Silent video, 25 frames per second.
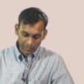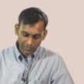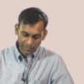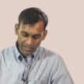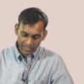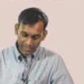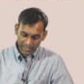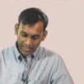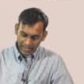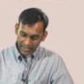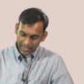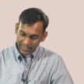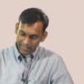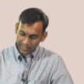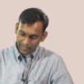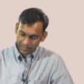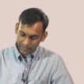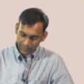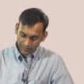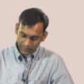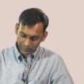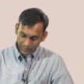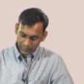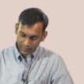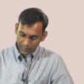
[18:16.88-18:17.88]
we get
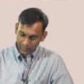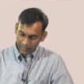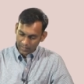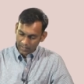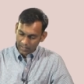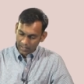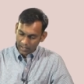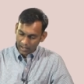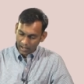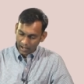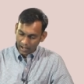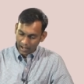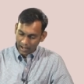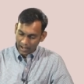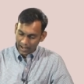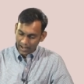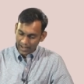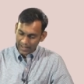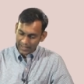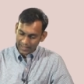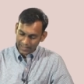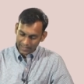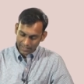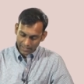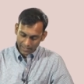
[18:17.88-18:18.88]

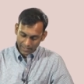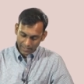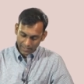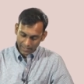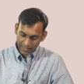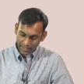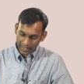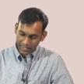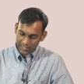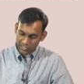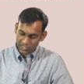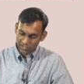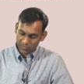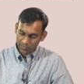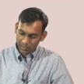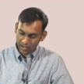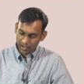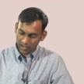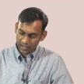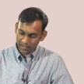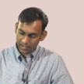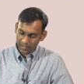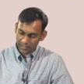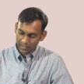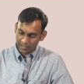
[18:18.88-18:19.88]
i h
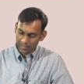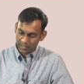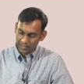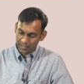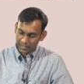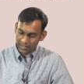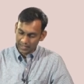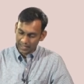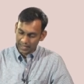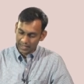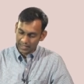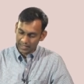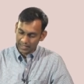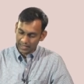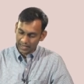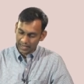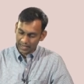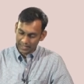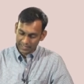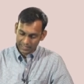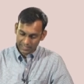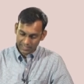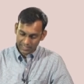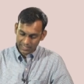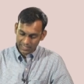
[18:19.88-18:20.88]
bar del chi
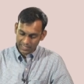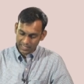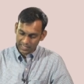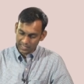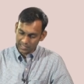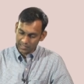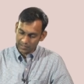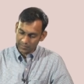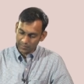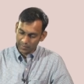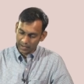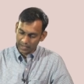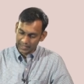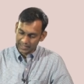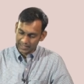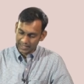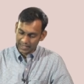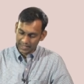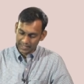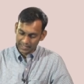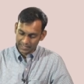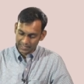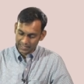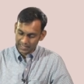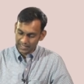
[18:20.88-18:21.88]
t by
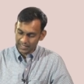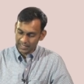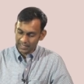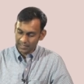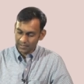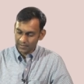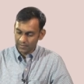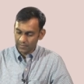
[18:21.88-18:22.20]
del t